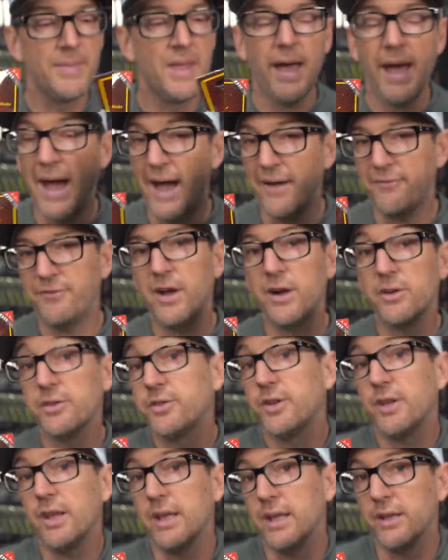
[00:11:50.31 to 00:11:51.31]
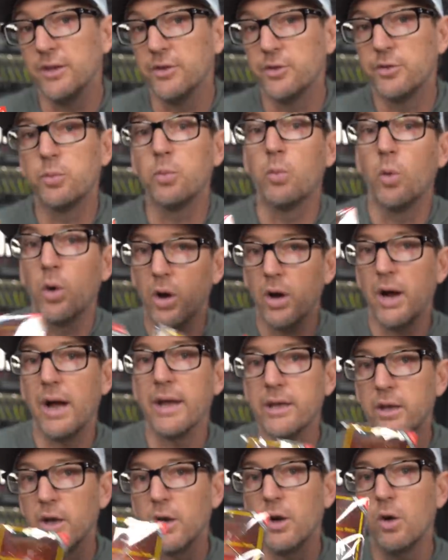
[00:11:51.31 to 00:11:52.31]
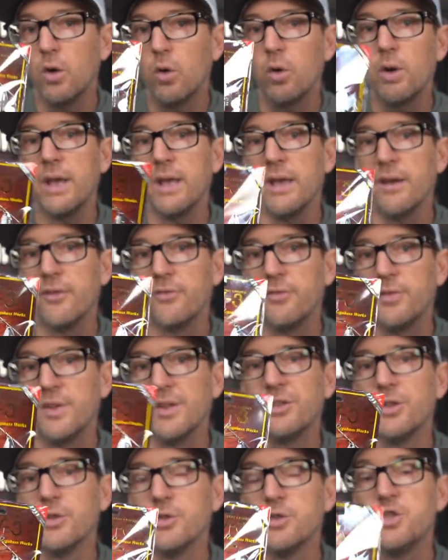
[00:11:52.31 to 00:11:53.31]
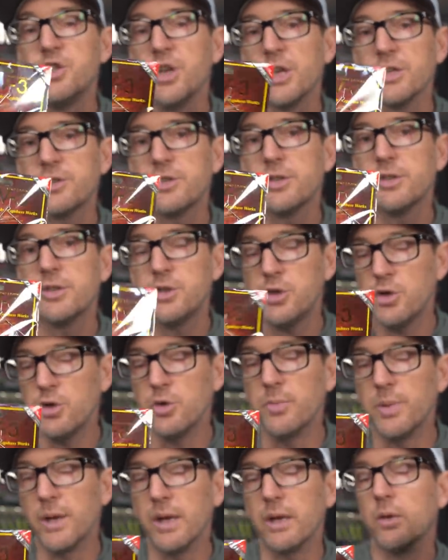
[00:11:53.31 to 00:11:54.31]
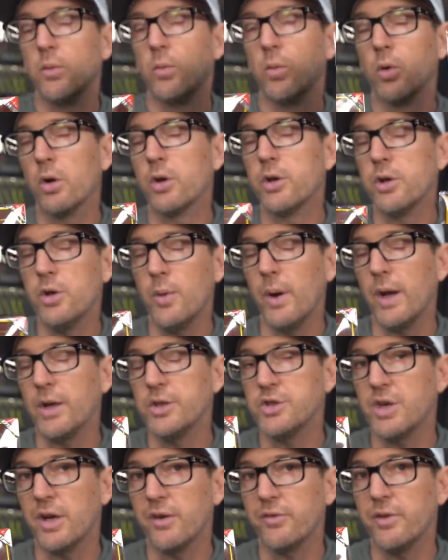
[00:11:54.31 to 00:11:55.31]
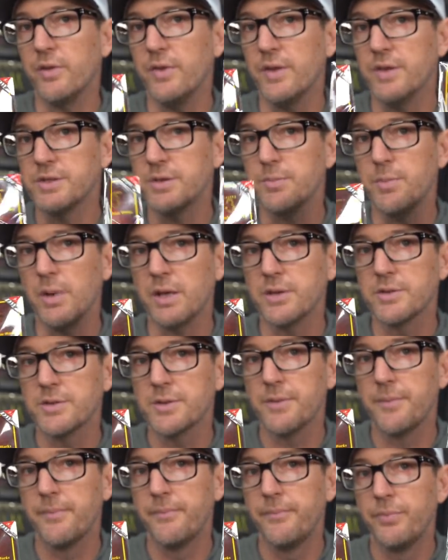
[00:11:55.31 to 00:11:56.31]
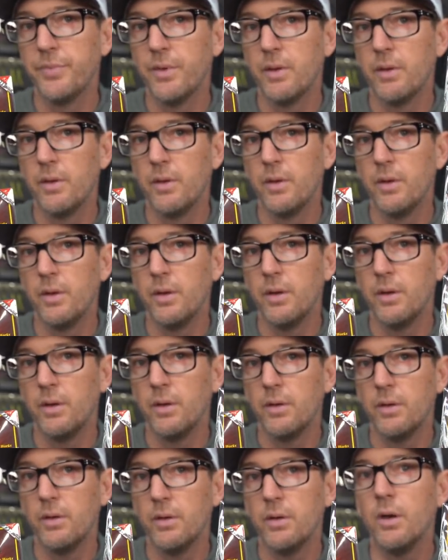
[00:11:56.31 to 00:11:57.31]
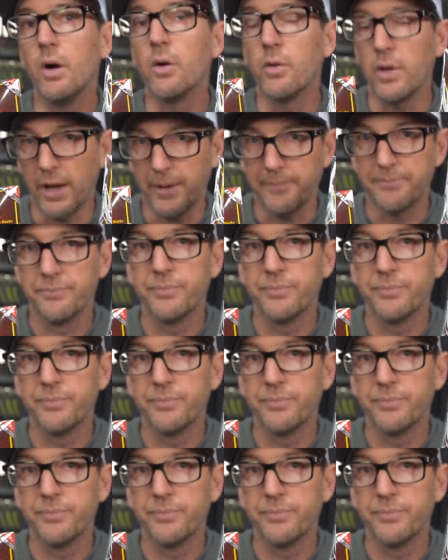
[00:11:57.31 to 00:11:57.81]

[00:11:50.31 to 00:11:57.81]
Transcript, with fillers: Half ounce is where I go if this is just too big. Where are you at, Jeff, in this mix? I normally start with half ounce. Okay.